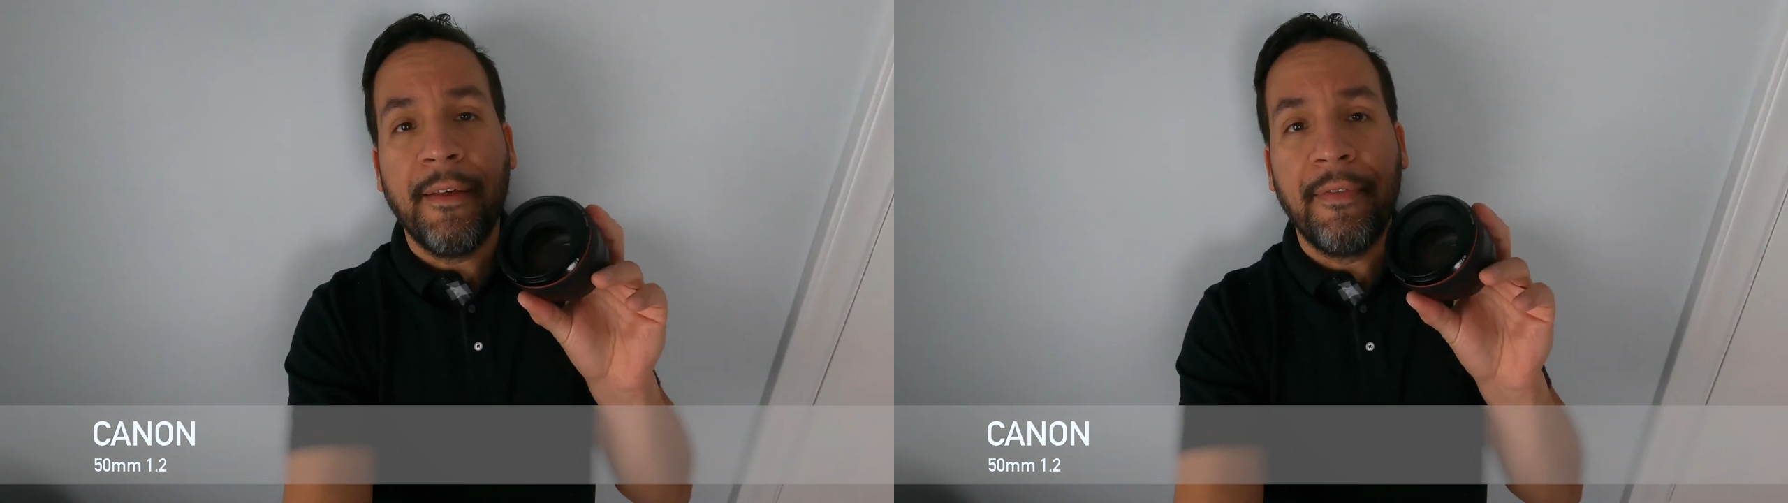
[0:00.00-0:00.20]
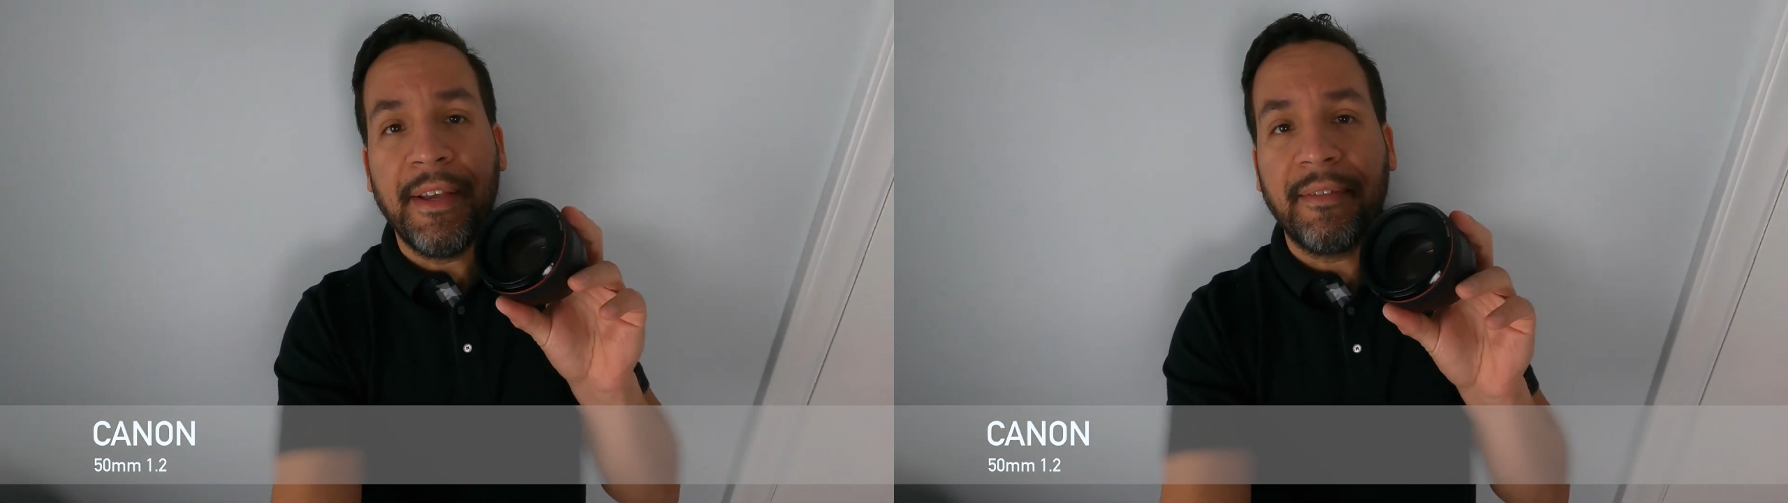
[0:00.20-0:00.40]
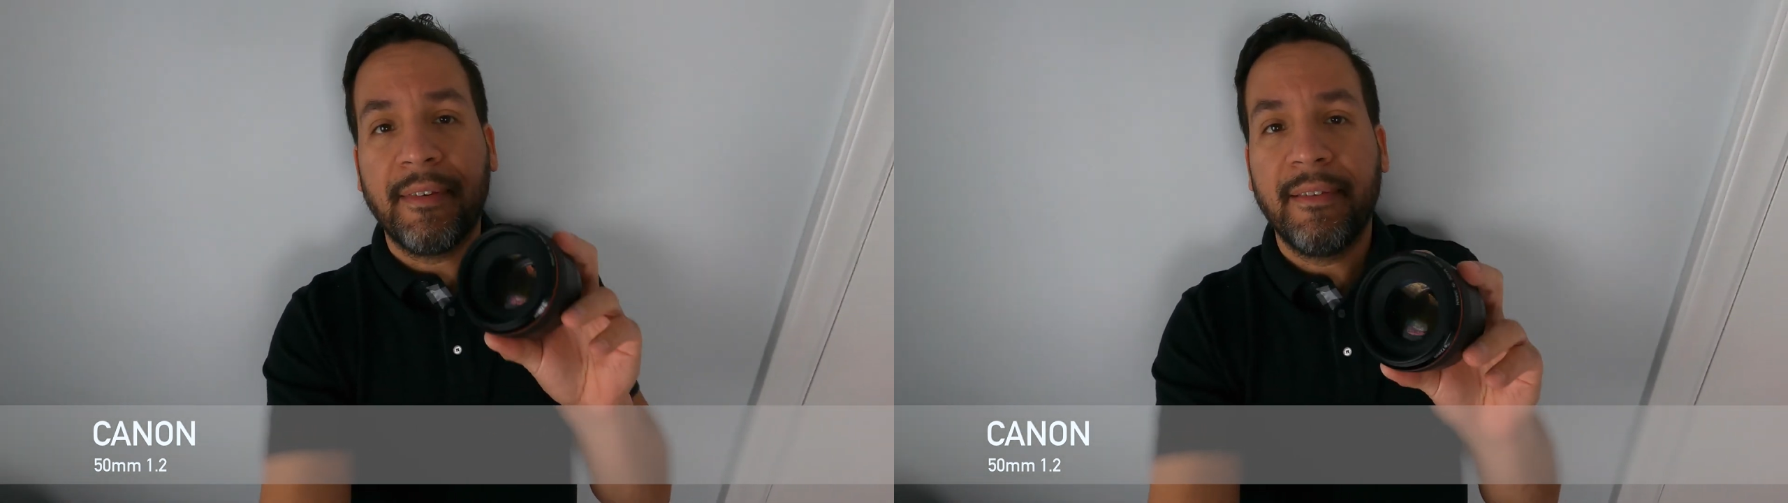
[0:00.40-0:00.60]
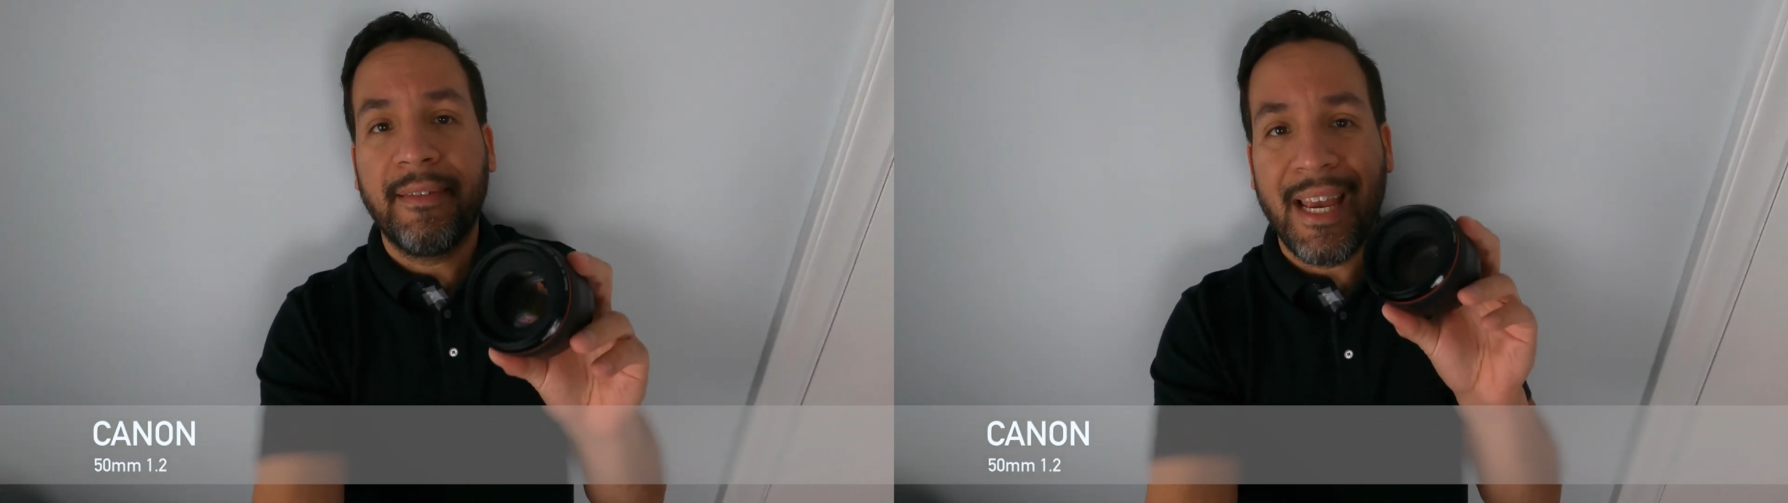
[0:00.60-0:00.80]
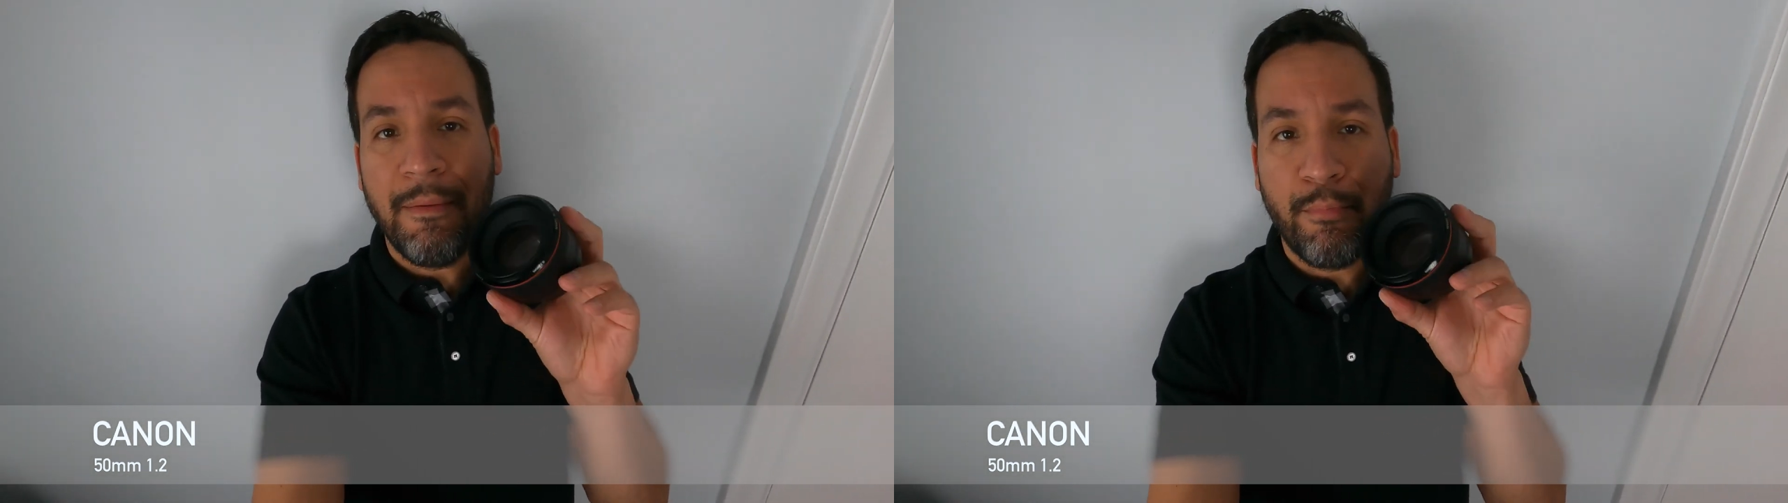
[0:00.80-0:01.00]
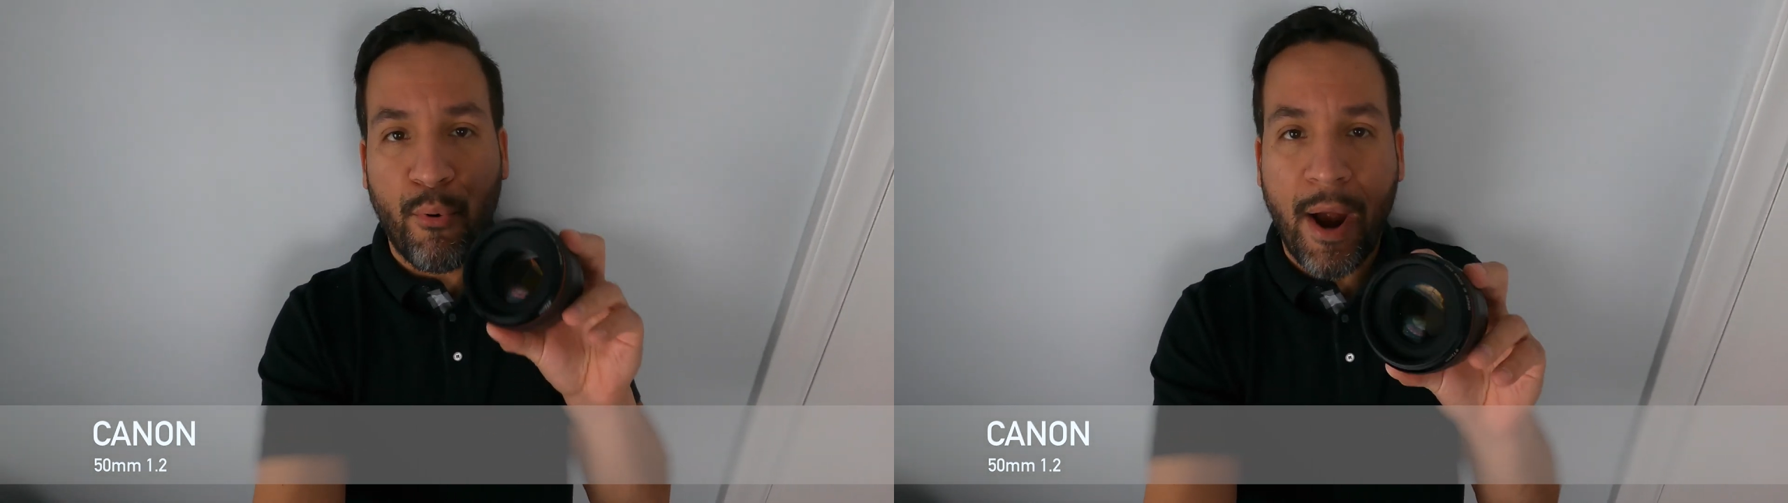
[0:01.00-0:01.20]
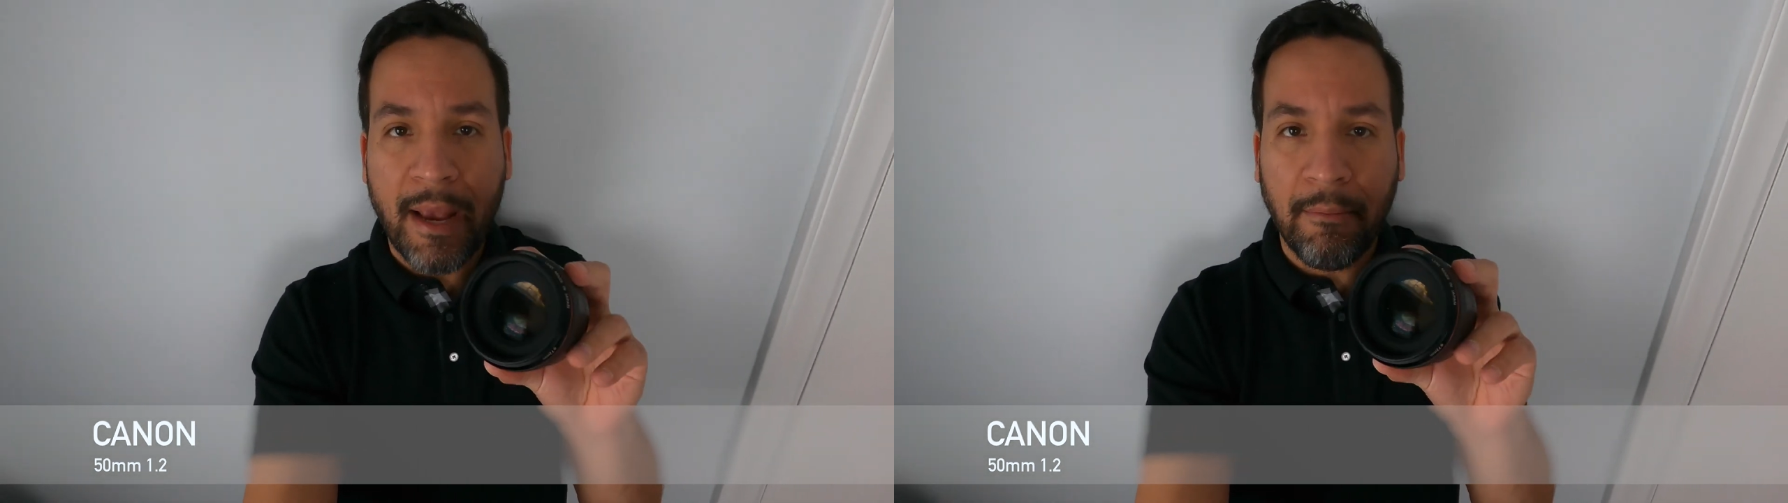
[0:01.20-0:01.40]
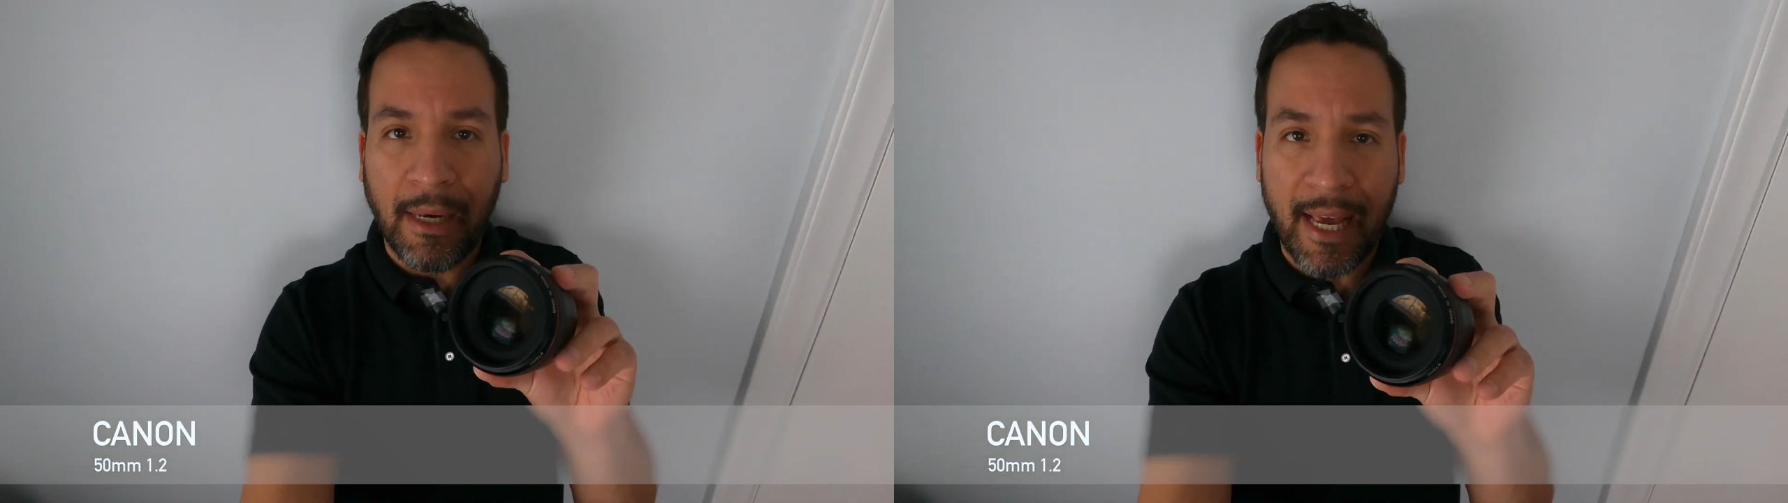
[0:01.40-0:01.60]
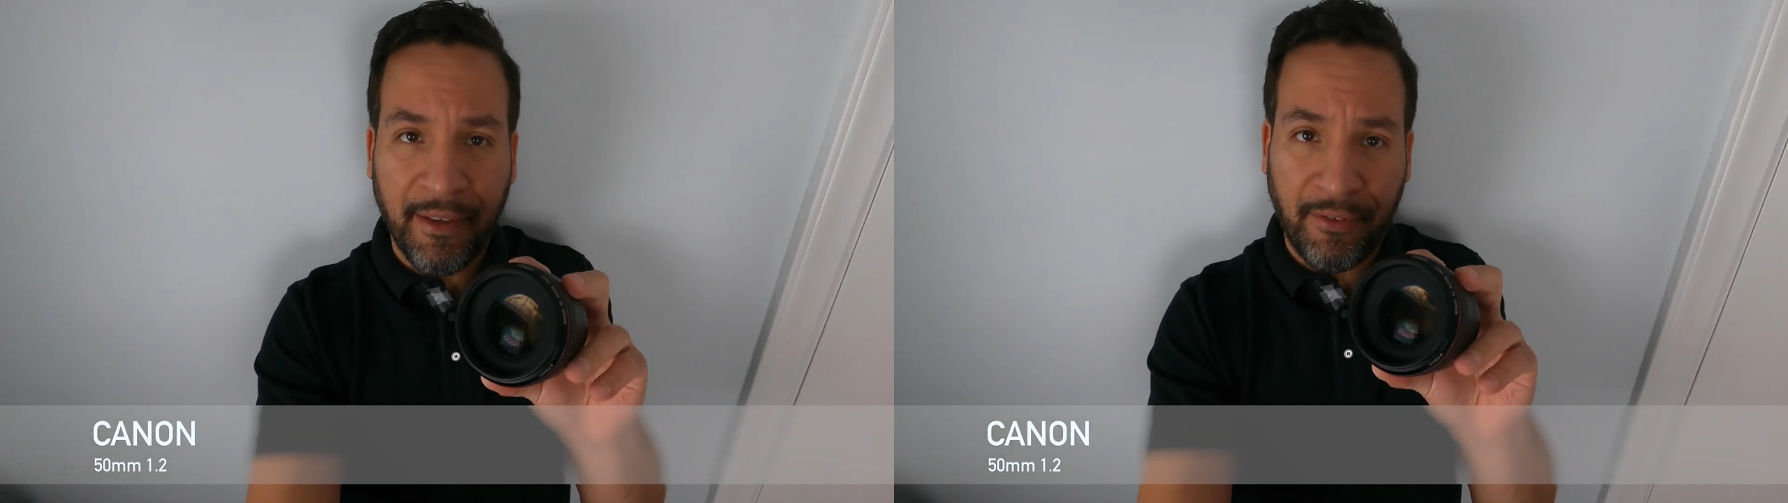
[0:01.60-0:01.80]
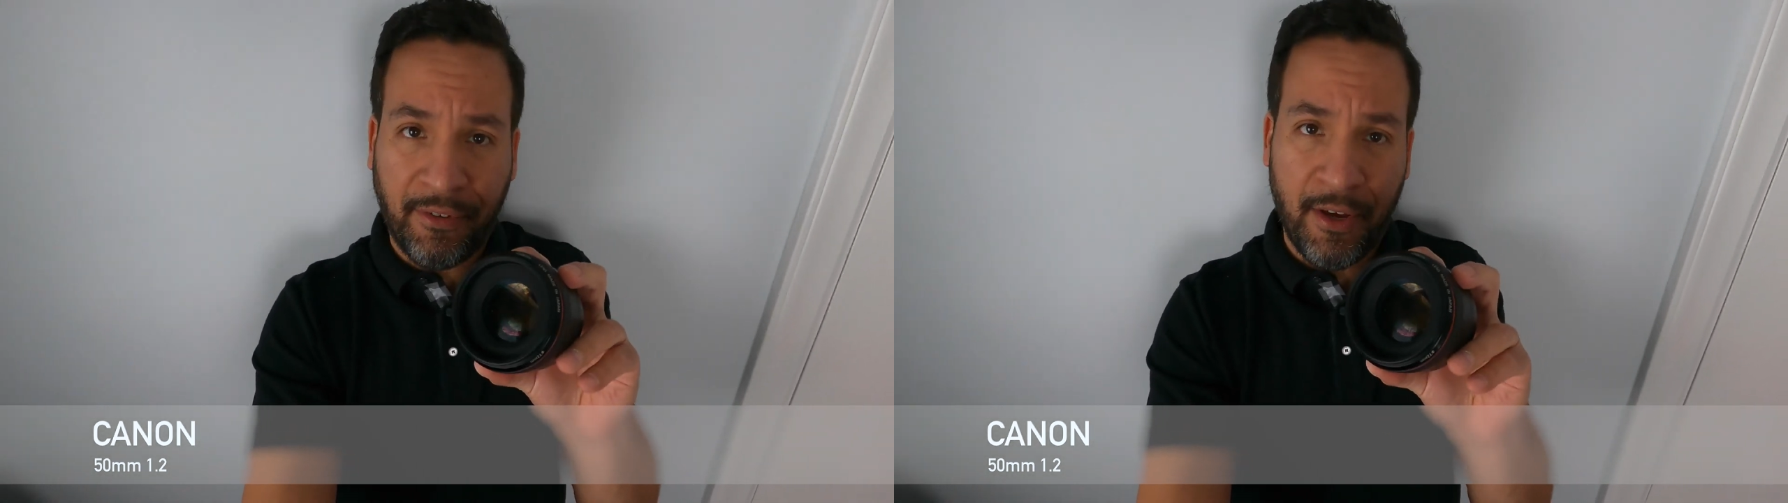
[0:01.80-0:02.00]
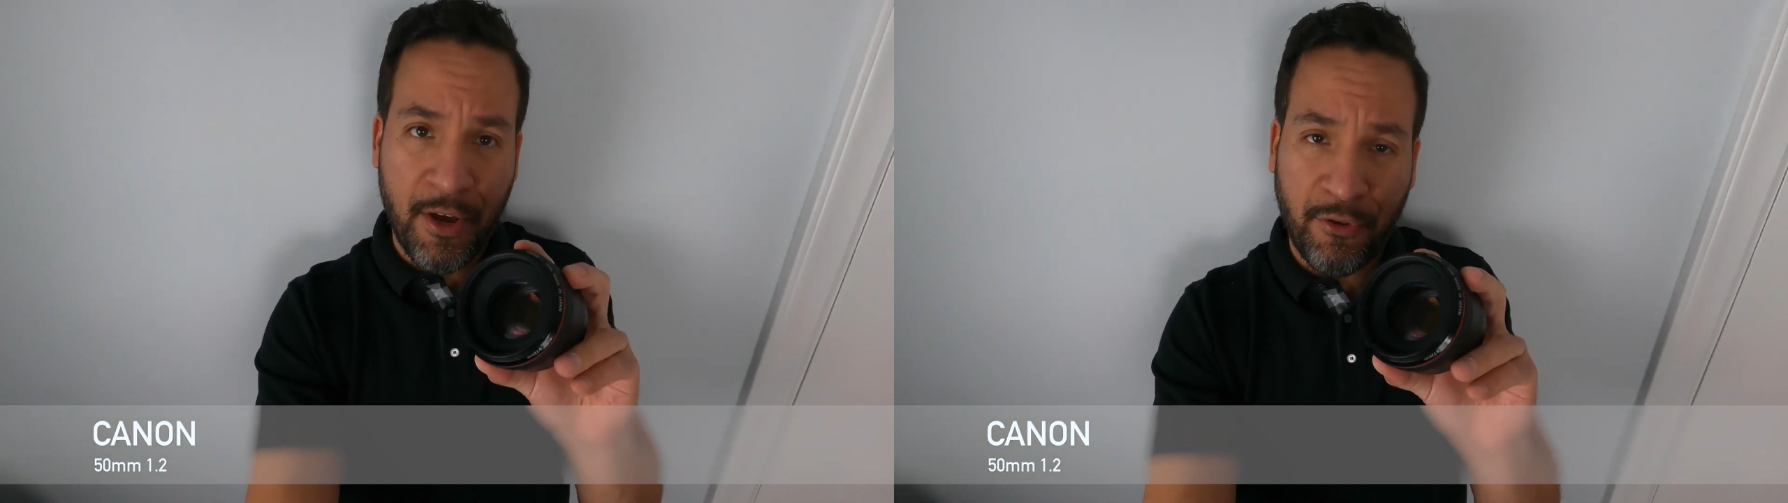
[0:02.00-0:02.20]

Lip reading: this is a prime lens.